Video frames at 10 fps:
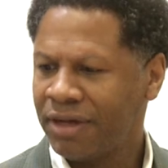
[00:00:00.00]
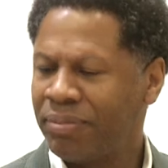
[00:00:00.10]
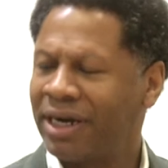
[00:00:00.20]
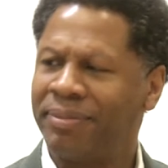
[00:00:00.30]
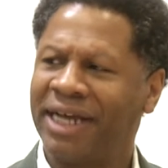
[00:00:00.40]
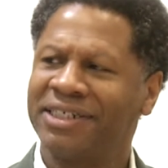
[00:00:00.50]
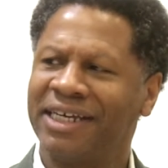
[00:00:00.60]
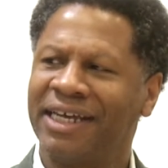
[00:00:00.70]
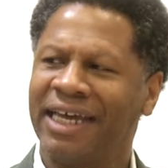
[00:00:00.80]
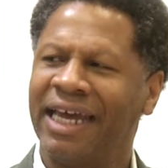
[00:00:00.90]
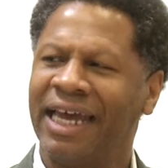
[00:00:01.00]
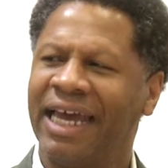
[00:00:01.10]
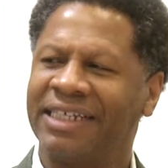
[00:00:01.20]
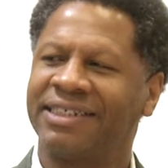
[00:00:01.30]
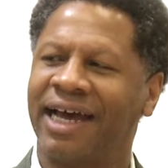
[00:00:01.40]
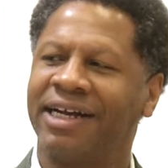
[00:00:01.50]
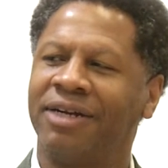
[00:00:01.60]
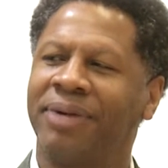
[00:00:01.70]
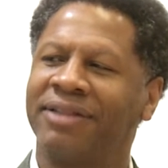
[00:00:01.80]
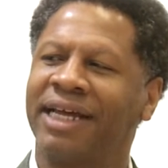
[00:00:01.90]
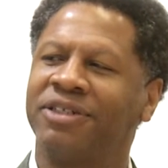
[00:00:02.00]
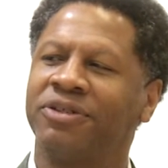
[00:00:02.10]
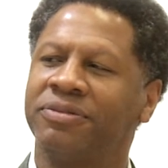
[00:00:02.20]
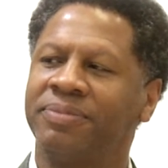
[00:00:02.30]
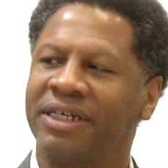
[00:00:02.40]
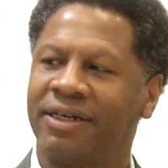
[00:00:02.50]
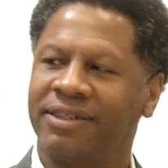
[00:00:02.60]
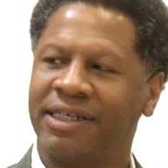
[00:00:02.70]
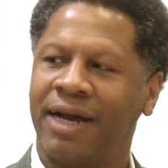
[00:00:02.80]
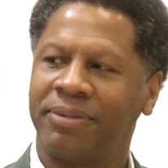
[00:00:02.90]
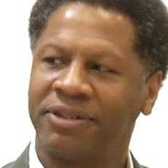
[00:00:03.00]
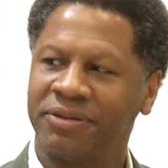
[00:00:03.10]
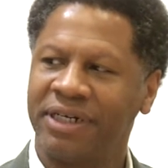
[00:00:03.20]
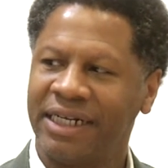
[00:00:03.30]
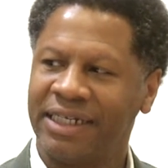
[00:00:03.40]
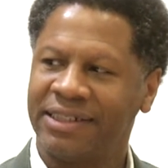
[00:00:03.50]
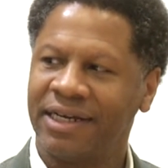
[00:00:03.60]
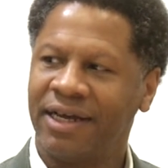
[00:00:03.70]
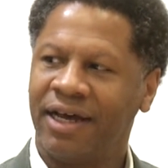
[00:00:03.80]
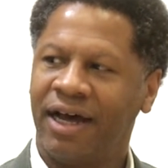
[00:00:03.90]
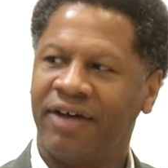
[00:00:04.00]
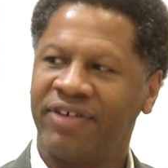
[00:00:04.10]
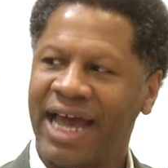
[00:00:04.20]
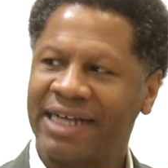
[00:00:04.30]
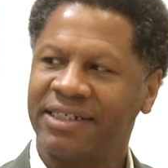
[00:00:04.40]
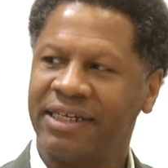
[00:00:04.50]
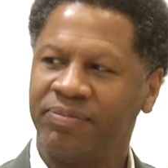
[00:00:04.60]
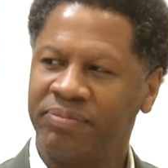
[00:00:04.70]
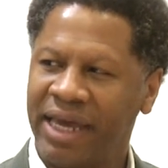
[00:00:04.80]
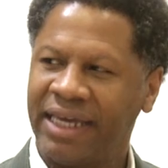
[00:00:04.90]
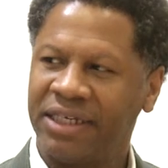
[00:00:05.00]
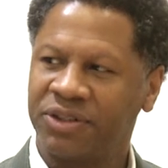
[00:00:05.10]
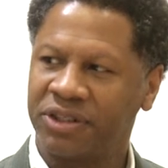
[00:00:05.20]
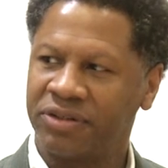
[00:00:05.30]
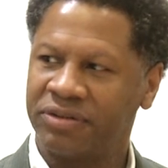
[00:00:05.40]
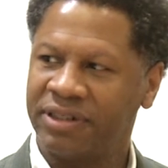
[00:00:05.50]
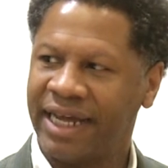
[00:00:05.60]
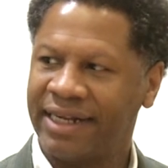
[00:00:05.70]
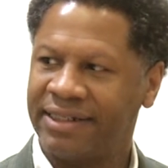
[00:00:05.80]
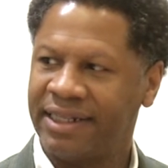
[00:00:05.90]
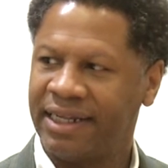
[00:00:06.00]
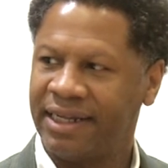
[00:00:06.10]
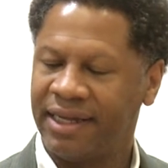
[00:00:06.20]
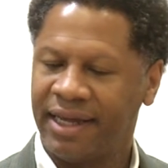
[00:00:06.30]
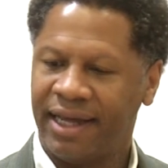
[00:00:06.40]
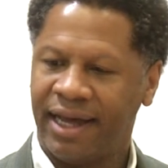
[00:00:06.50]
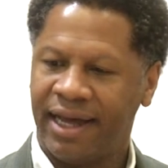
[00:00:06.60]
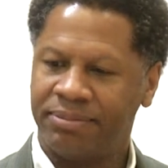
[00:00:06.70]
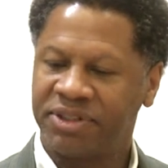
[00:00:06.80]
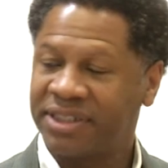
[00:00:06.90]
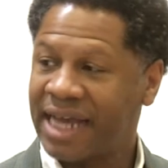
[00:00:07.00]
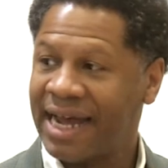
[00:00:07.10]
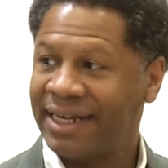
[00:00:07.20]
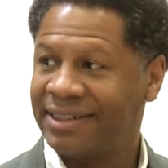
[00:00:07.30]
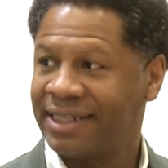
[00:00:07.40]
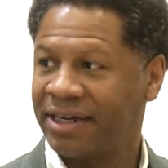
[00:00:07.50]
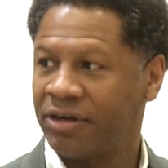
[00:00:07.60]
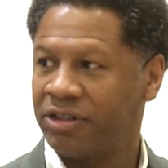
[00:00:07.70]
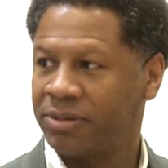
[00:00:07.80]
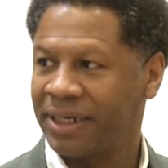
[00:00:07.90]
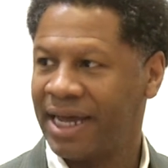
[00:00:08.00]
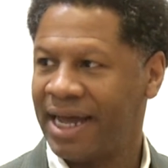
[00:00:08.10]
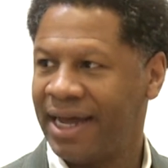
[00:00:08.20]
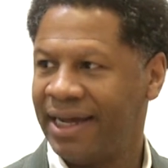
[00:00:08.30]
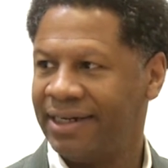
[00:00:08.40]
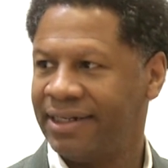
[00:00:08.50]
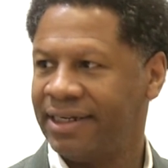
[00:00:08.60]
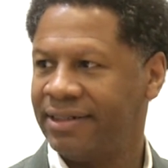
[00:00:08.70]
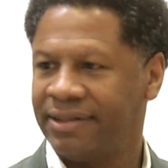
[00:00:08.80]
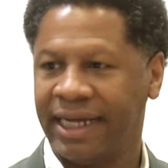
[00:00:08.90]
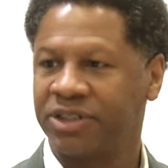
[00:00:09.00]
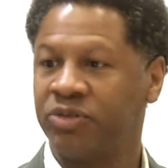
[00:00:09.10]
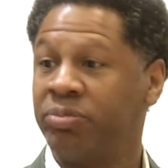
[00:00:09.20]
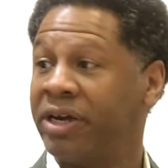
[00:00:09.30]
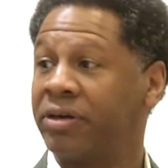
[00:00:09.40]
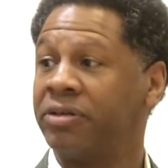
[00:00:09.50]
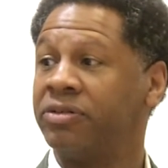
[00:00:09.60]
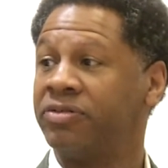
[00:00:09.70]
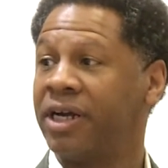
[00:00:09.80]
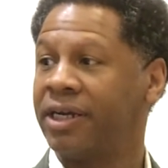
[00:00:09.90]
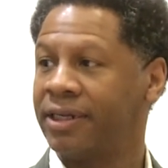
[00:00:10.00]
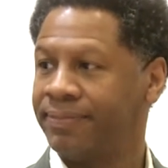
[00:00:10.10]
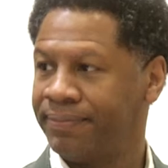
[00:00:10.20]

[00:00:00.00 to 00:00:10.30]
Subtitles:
But I'm actually excited about that too, because the opportunities of actually making certain that the science that goes behind the next miracle drug